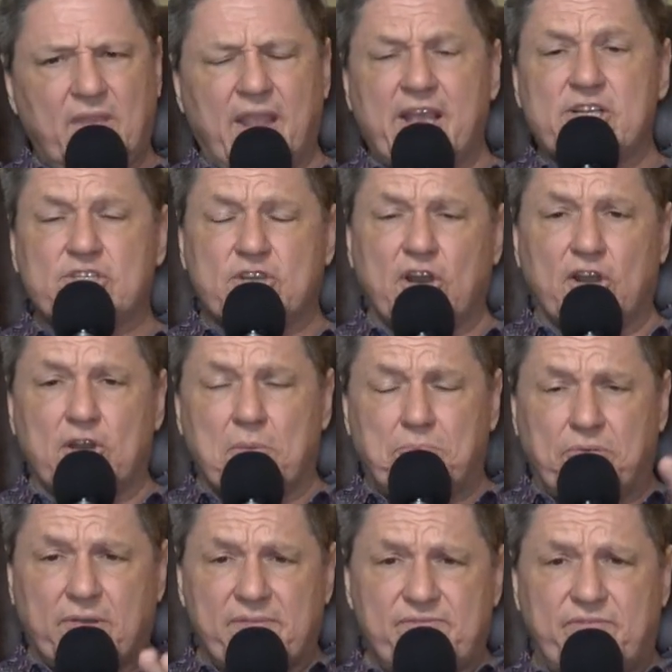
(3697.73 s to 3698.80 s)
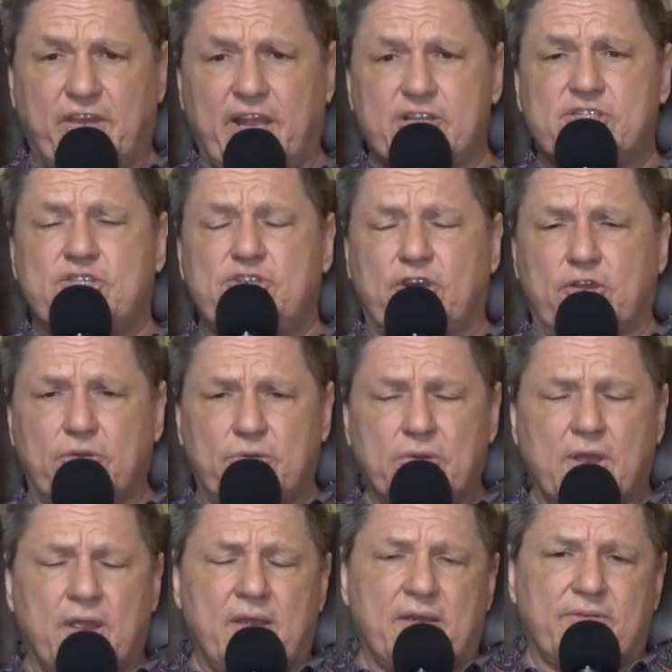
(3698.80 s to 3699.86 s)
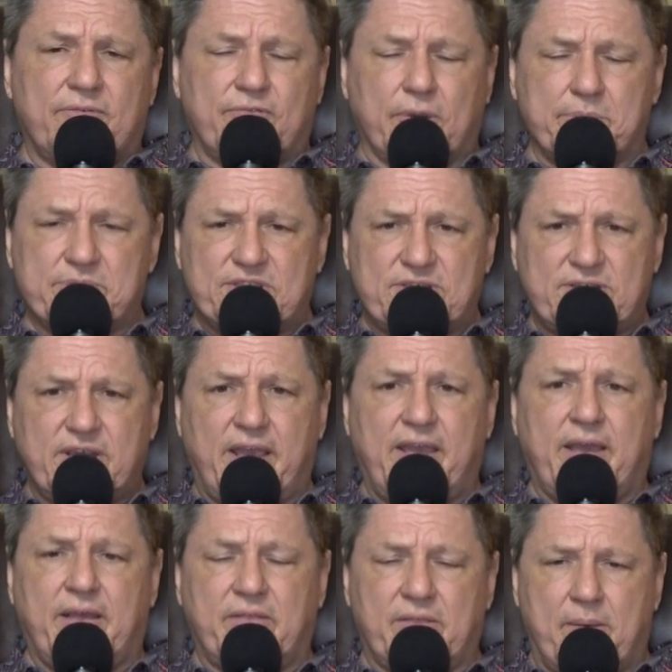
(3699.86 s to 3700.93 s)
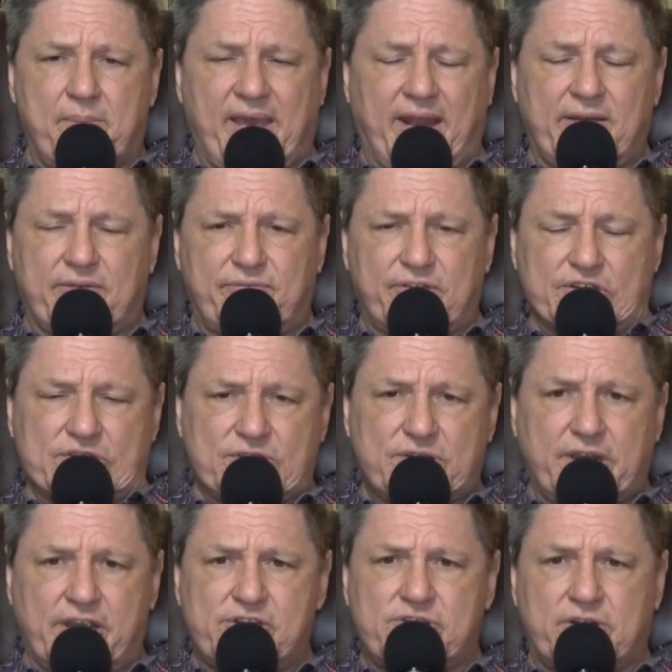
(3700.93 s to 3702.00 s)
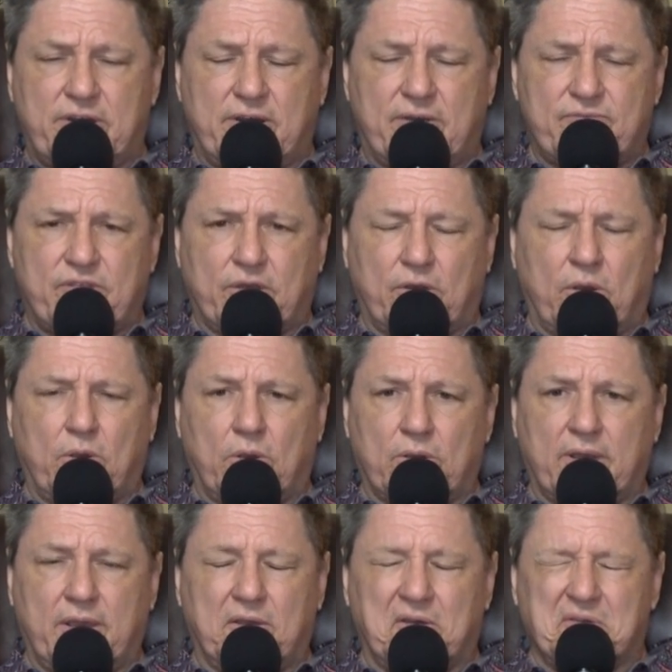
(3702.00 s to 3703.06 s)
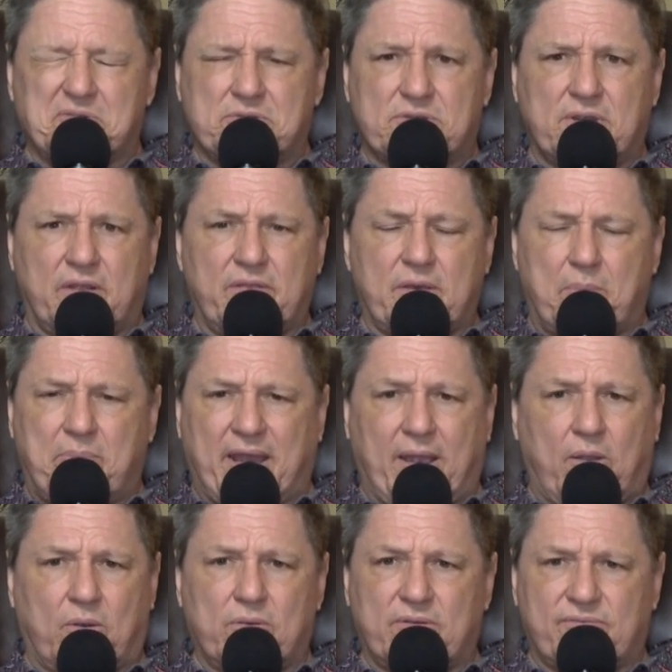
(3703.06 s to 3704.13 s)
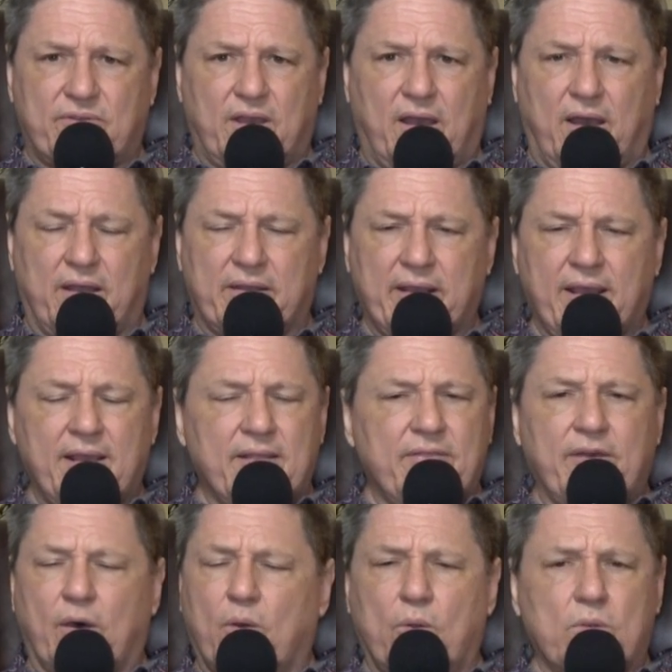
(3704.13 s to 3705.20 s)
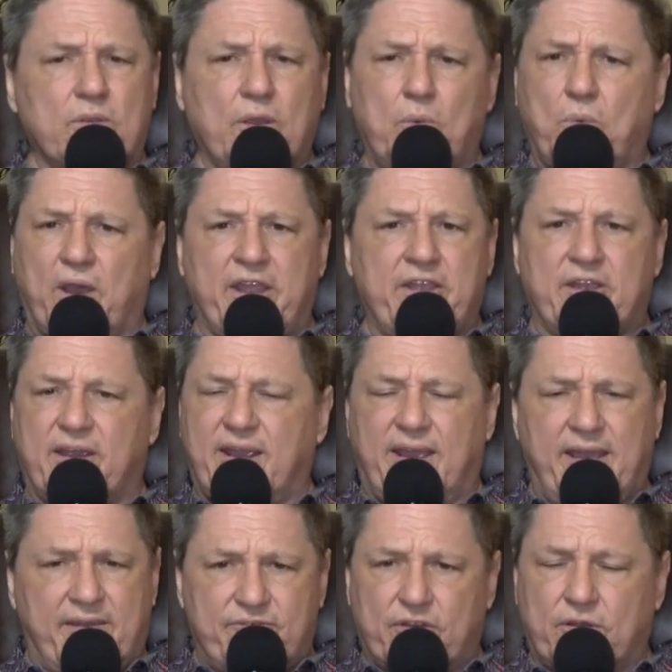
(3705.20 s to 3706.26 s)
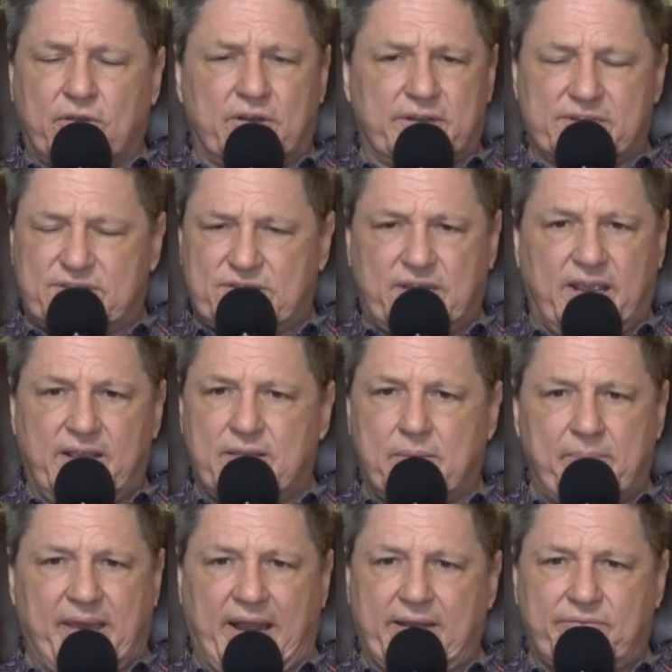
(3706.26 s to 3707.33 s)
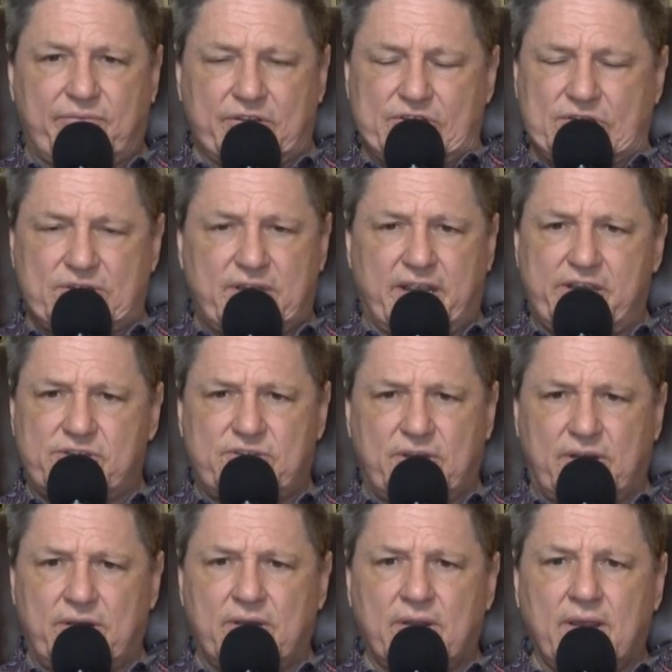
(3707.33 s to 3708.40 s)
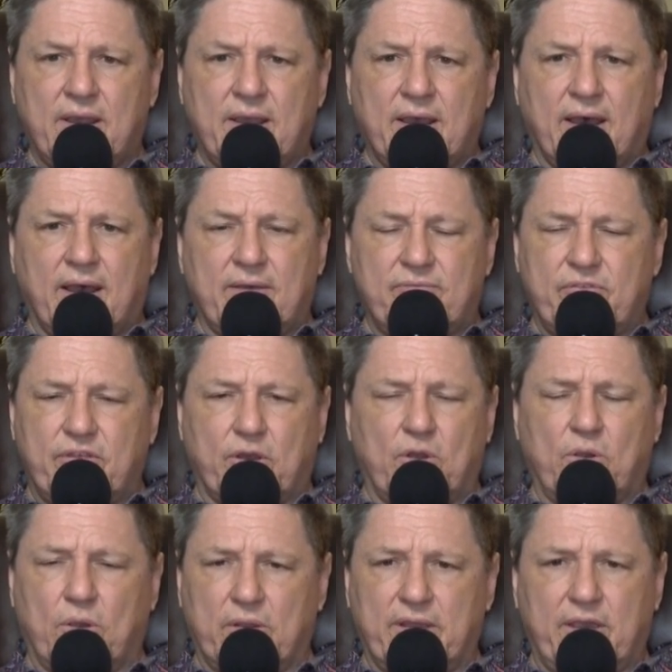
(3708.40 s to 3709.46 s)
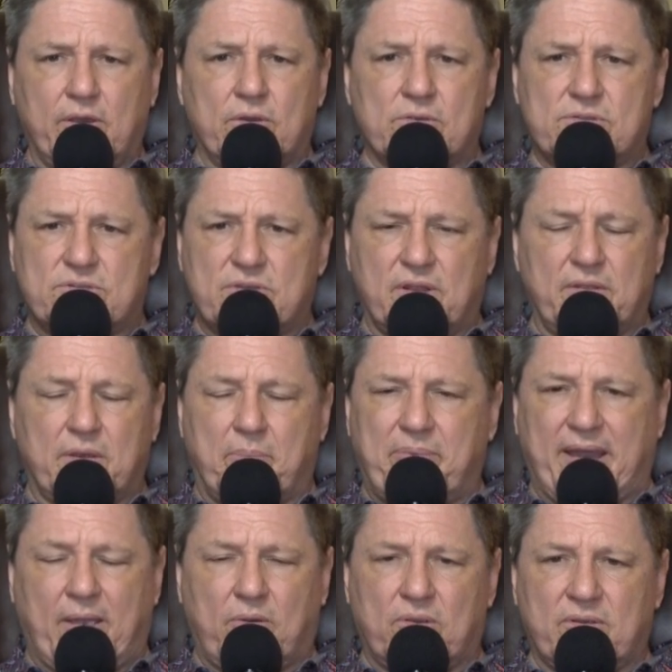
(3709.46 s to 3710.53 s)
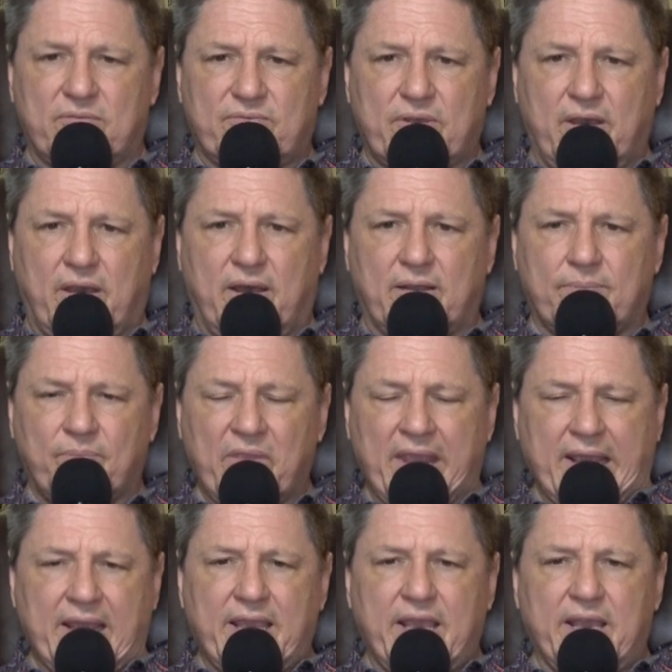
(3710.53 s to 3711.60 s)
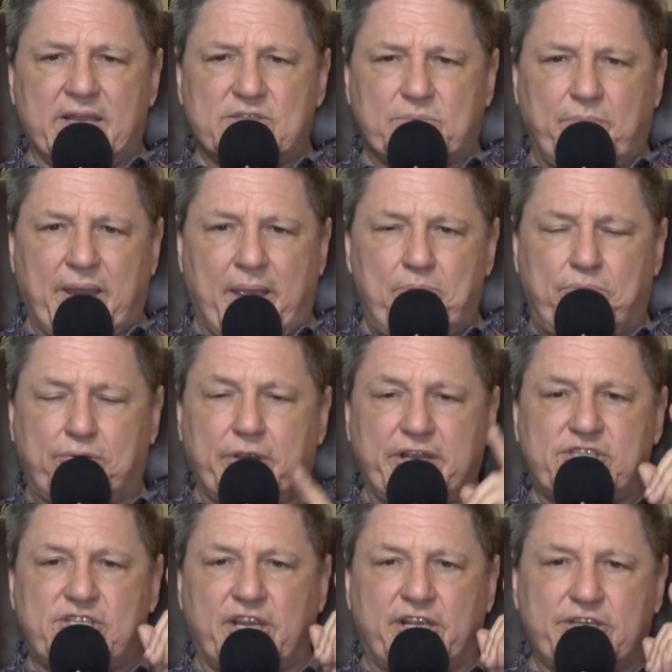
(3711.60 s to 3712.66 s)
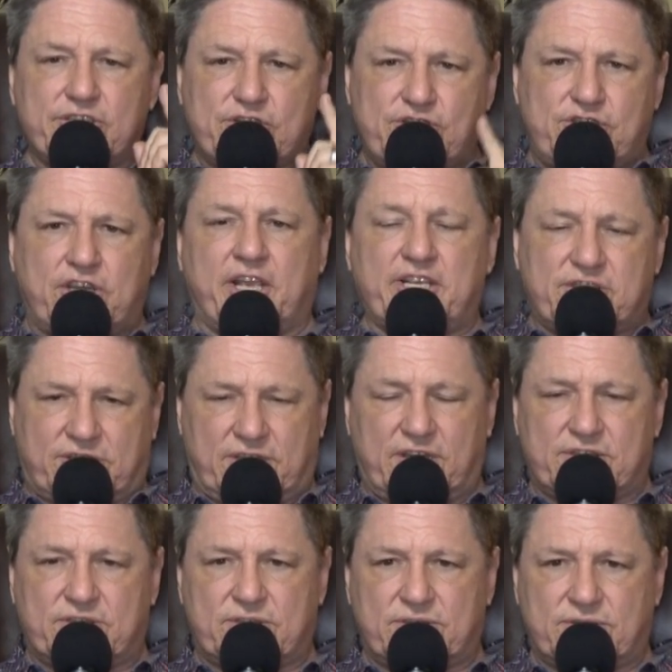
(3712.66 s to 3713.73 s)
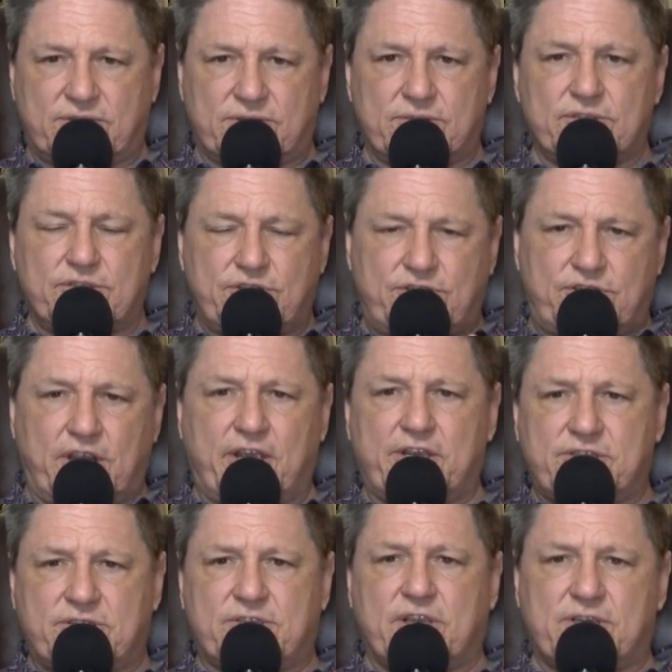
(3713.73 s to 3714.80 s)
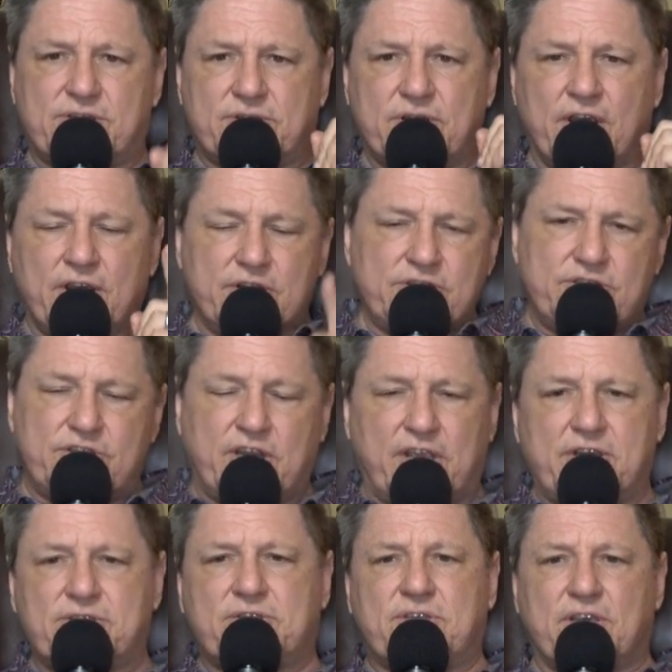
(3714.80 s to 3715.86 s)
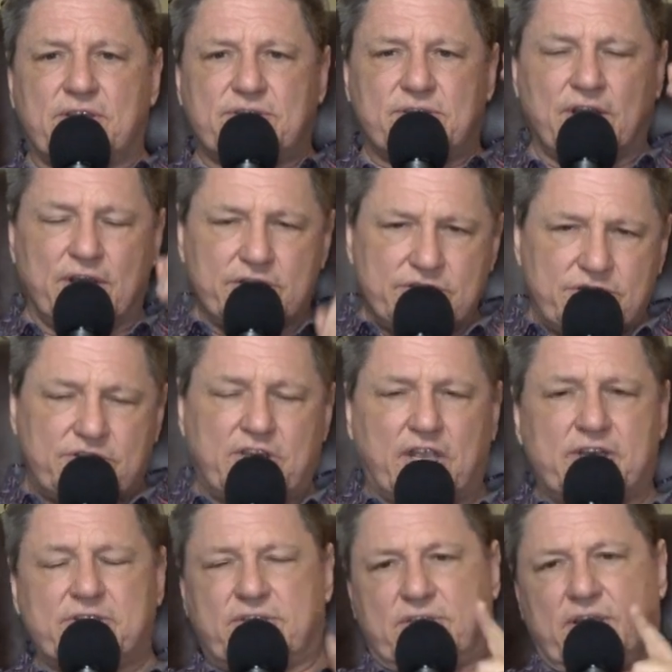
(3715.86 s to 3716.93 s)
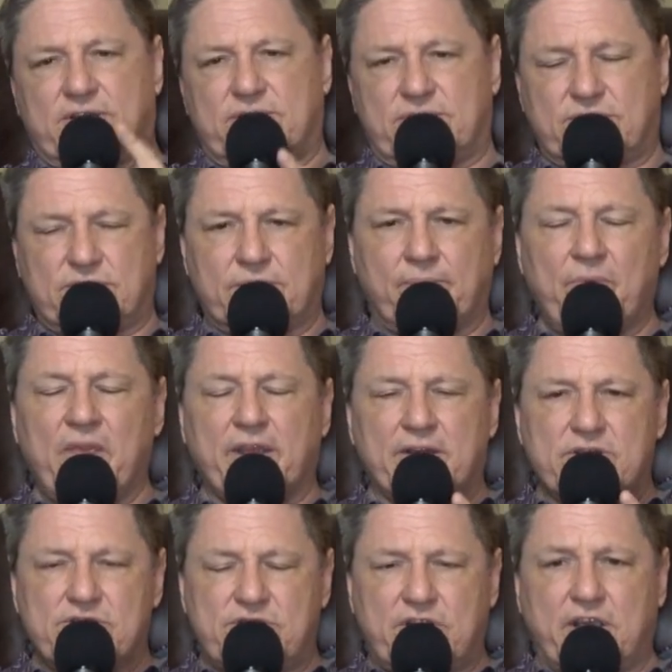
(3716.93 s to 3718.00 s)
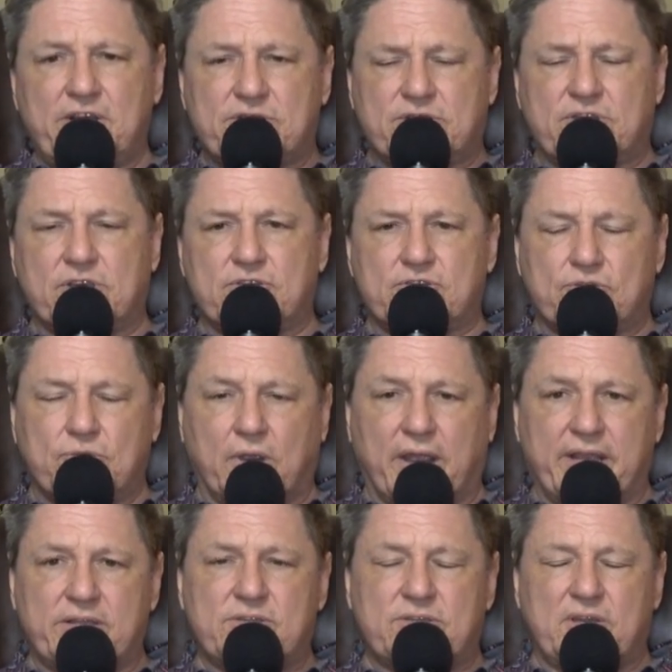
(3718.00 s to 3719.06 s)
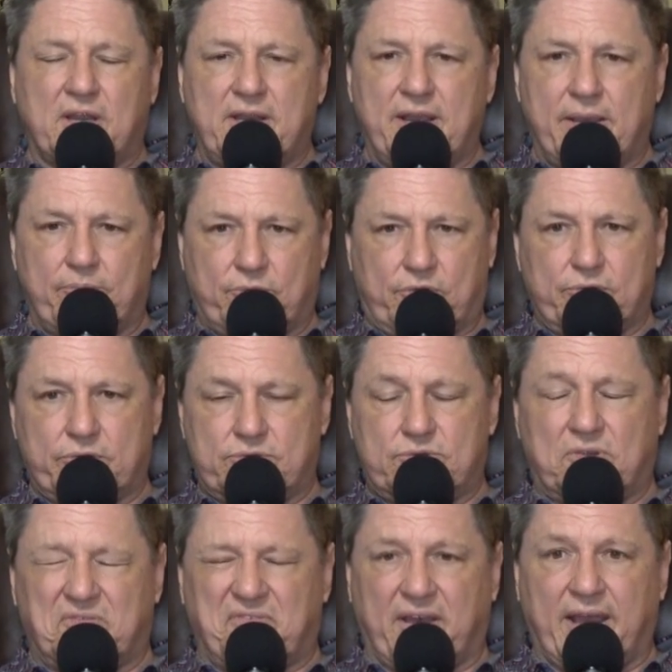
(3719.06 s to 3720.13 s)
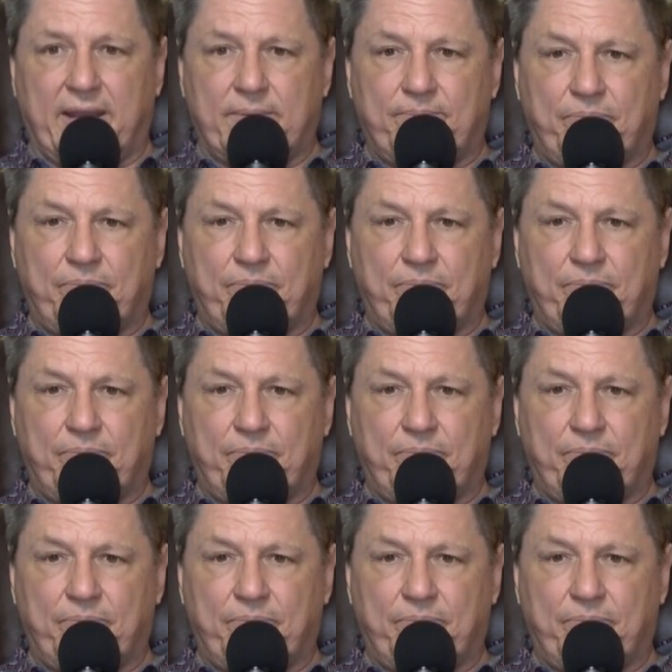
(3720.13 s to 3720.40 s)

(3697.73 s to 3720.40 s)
is going to prevent you from seeing the manifestation of the Holy Ghost and the power of God. The only way you're ever going to see the manifestation of the Holy Ghost and the power of God is by preaching Jesus. Jesus, Jesus, Jesus. Jesus Christ and Him crucified.